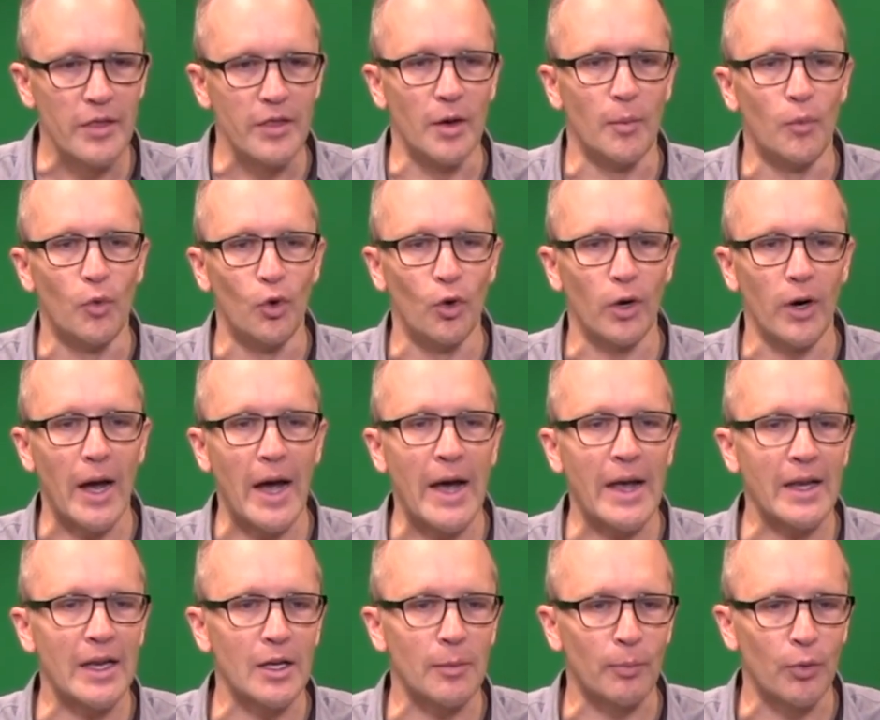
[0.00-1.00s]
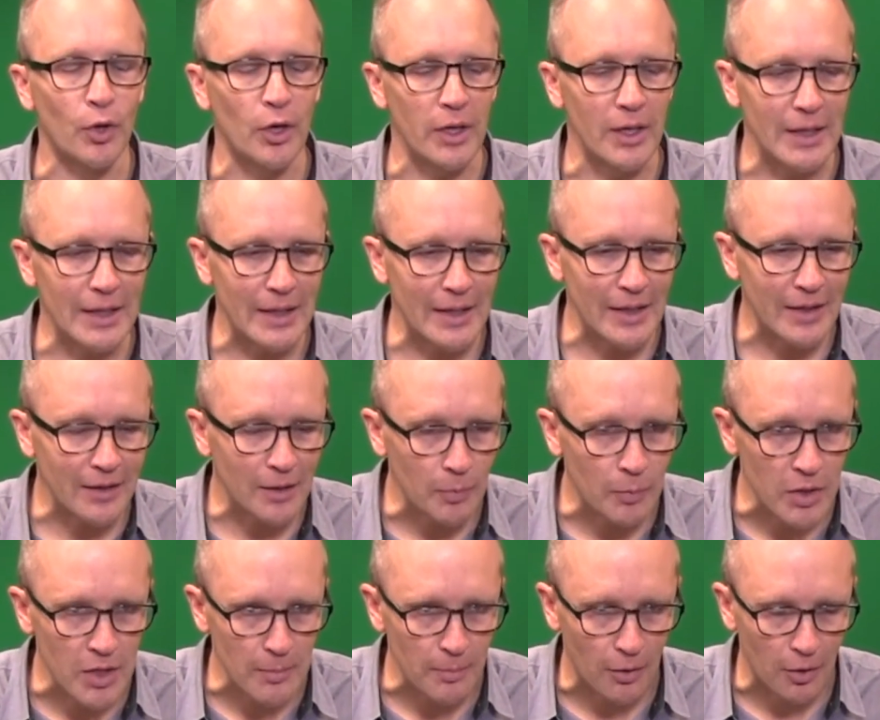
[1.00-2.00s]
The more I need to put into
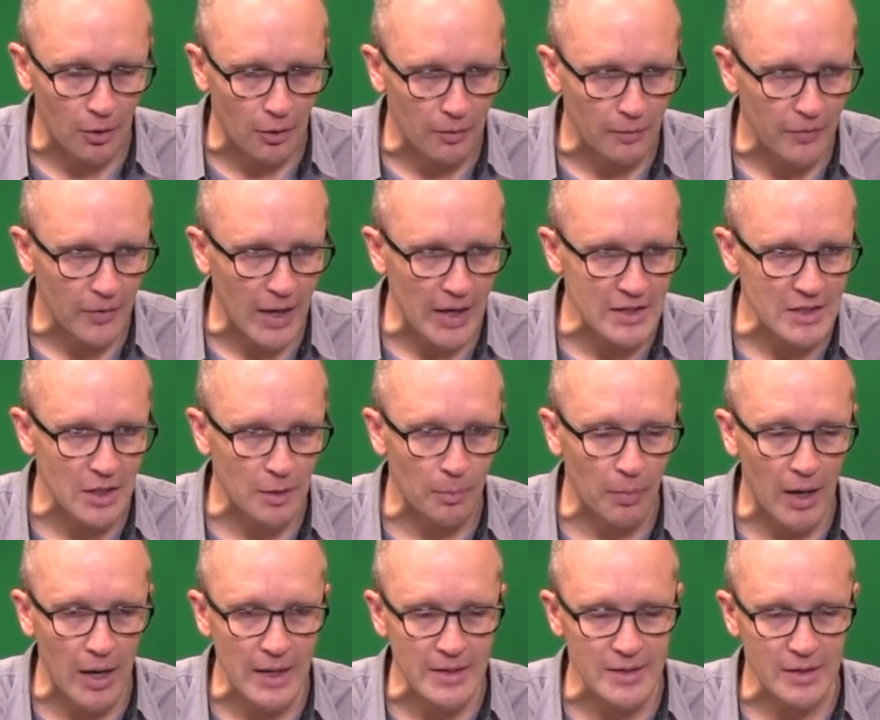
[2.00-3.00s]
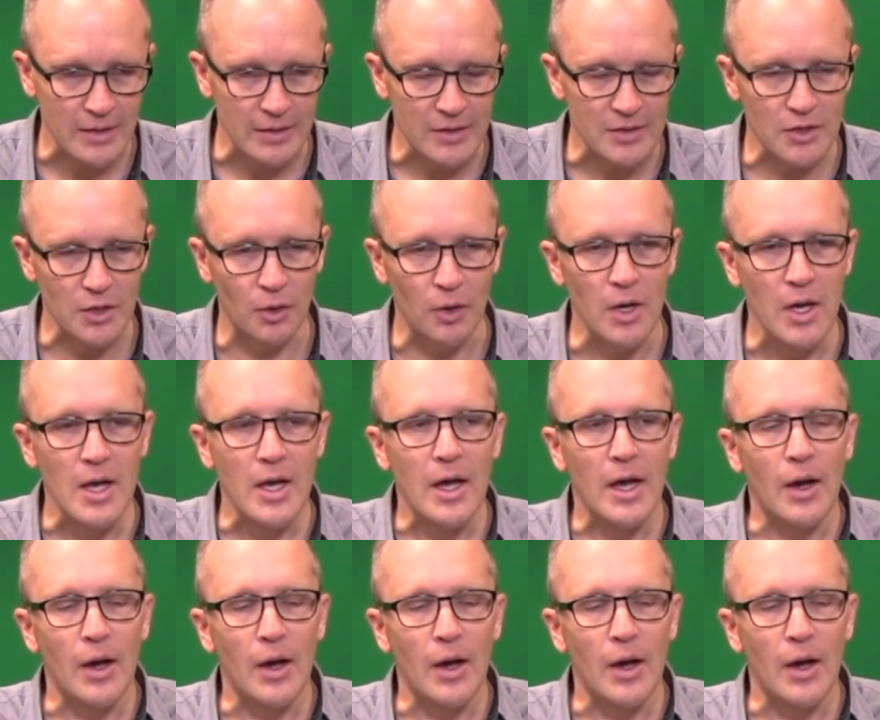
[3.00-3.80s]
people, that's a deposit. So